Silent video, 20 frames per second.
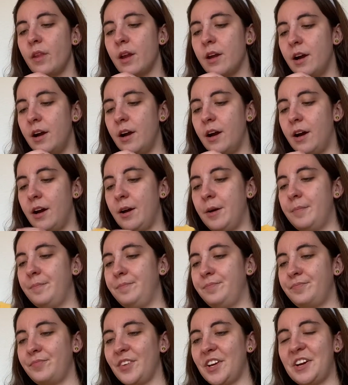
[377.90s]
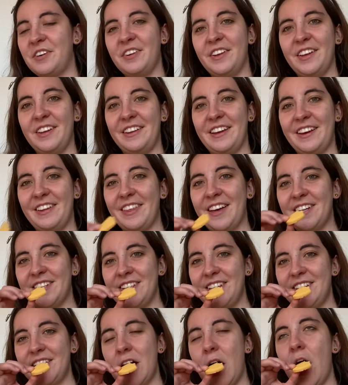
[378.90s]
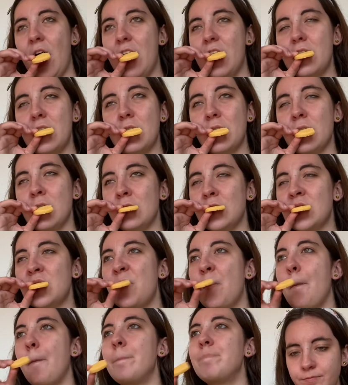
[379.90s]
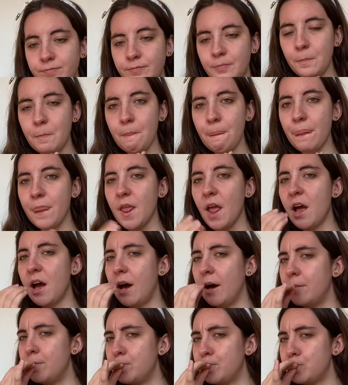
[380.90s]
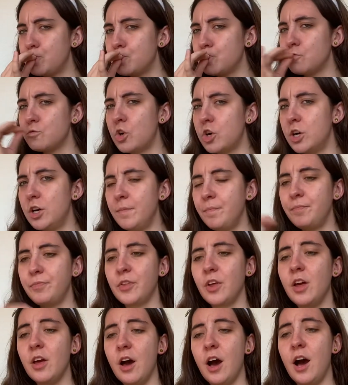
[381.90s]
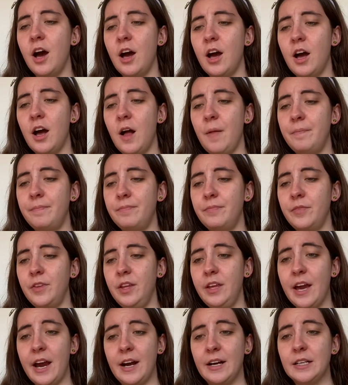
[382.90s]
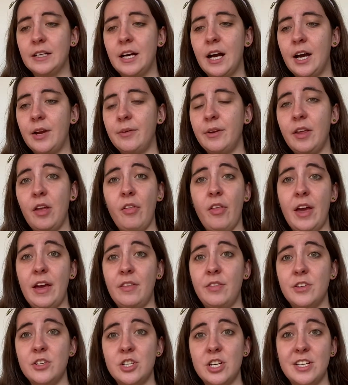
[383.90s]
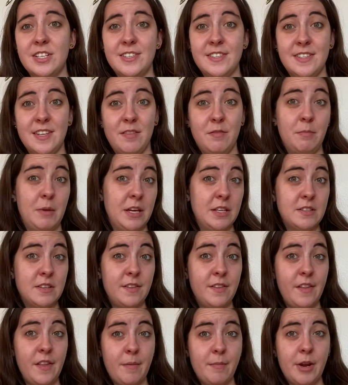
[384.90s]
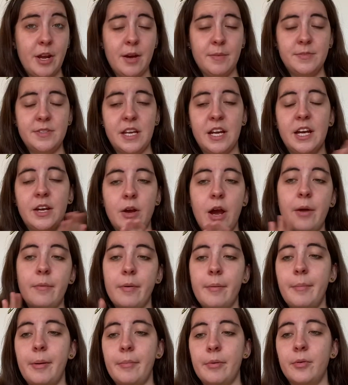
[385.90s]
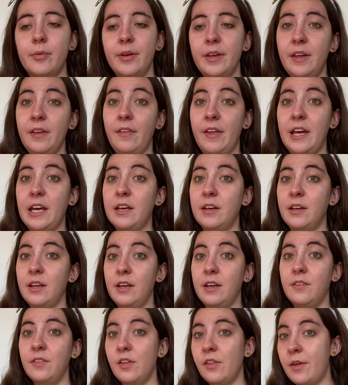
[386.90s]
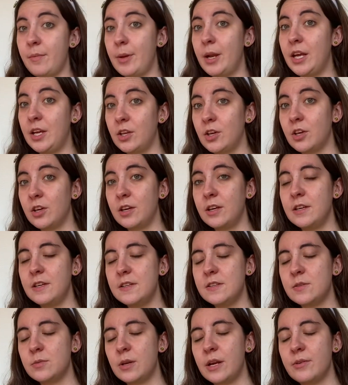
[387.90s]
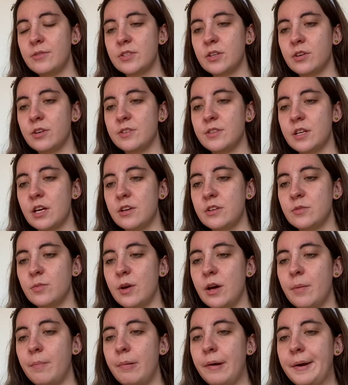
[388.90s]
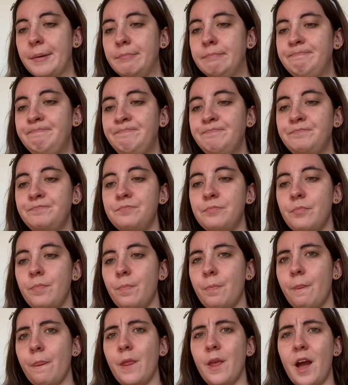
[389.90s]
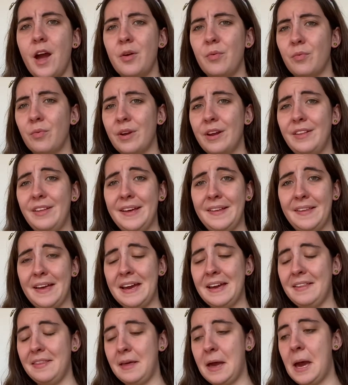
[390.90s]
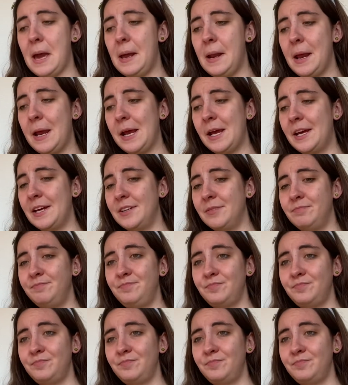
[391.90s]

Um, I really like that detail. Mm. Ah, uh, yeah, I really like the changes they've made to the Lemon Ups, and I, I remember really liking the lemonade cookies when I was a Girl Scout as well, but I really like that, and